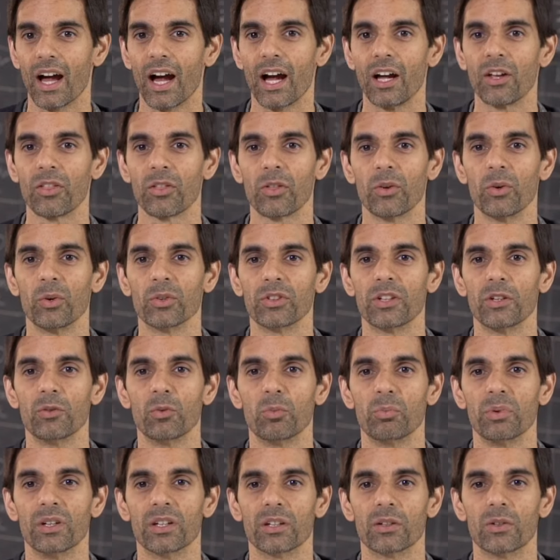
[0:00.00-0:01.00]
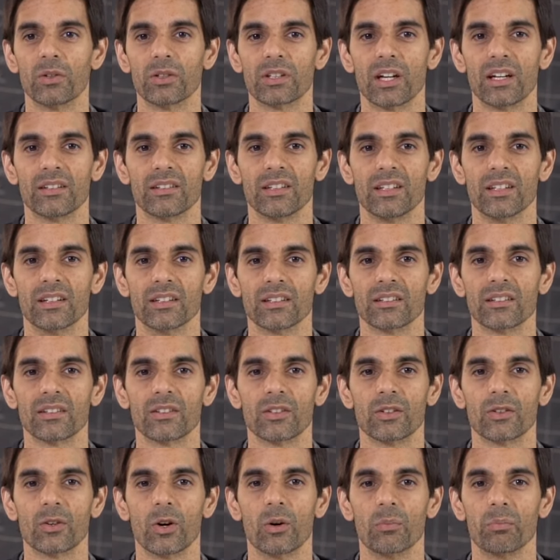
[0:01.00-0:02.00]
I thought it would be a good idea
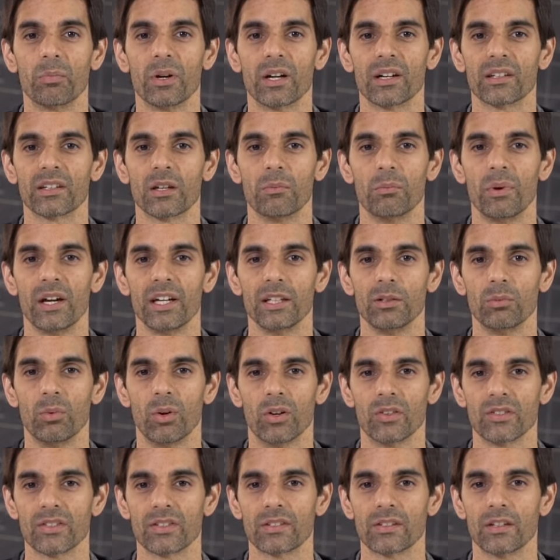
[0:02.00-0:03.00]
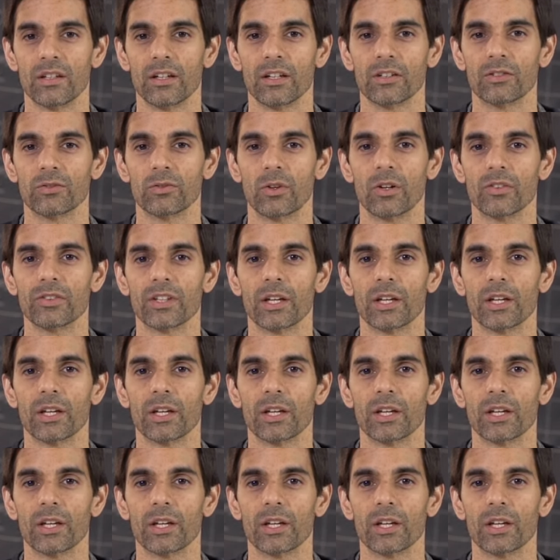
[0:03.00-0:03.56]
to compare the main ones and run